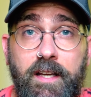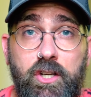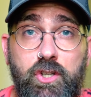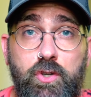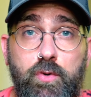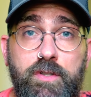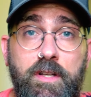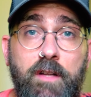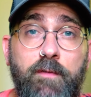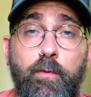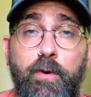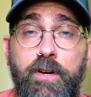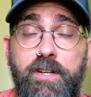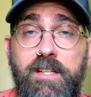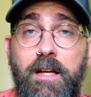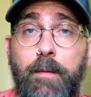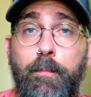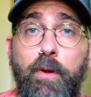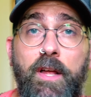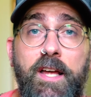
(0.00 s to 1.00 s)
issues than, for
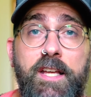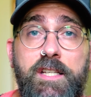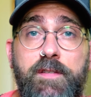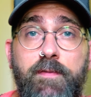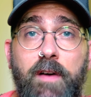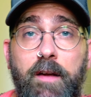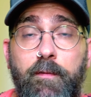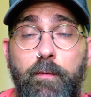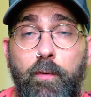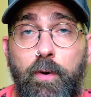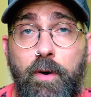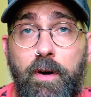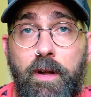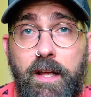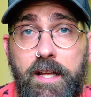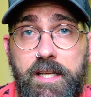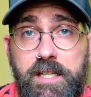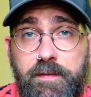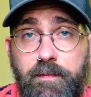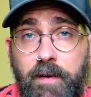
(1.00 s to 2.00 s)
example, S5 or
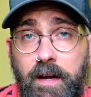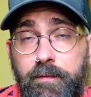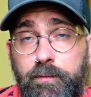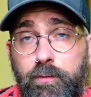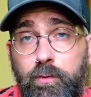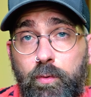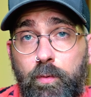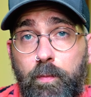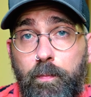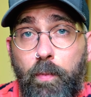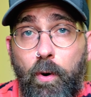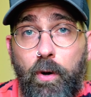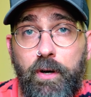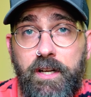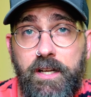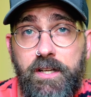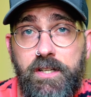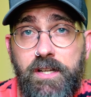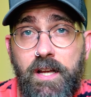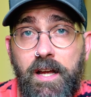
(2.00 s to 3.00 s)
S5 II
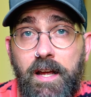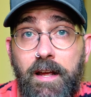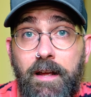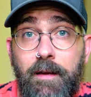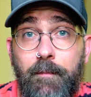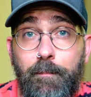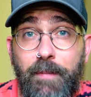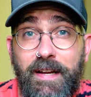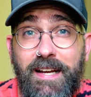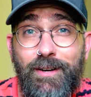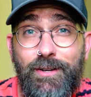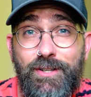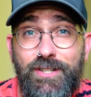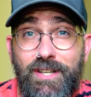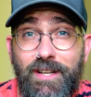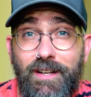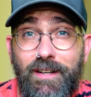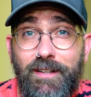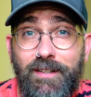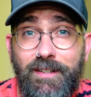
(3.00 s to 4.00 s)
bodies, because
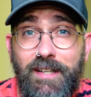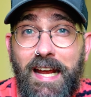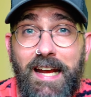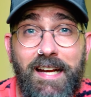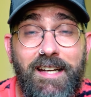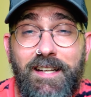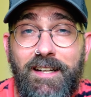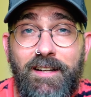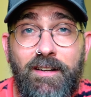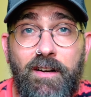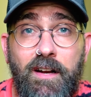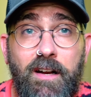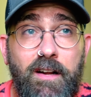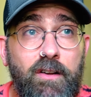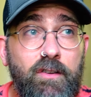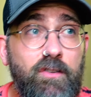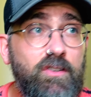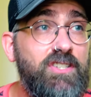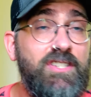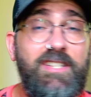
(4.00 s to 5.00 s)
they didn't
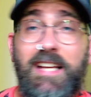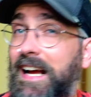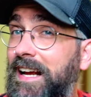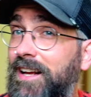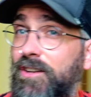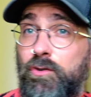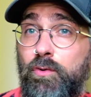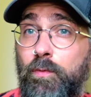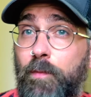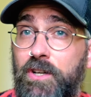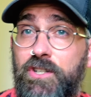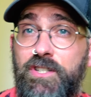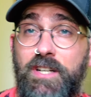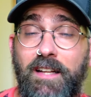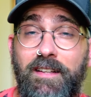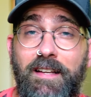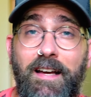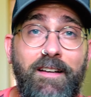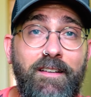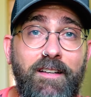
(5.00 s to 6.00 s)
suck too much
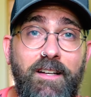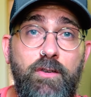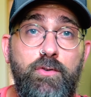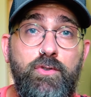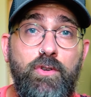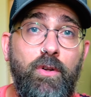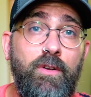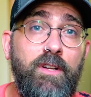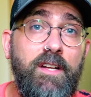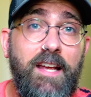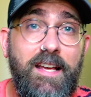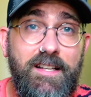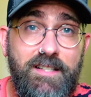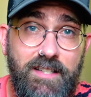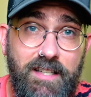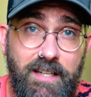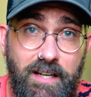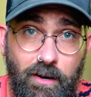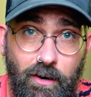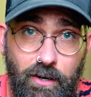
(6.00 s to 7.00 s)
data and they use only
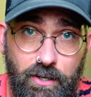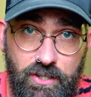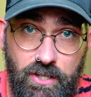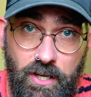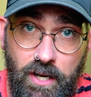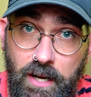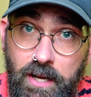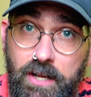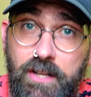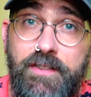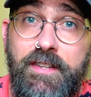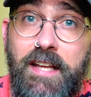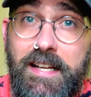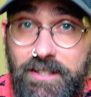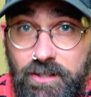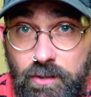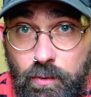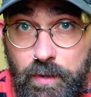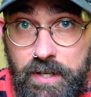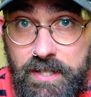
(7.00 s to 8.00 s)
SD cards. That's
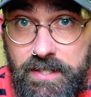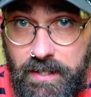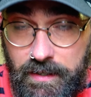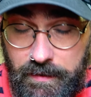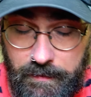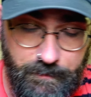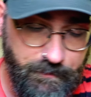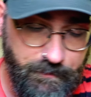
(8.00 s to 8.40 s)
the reason.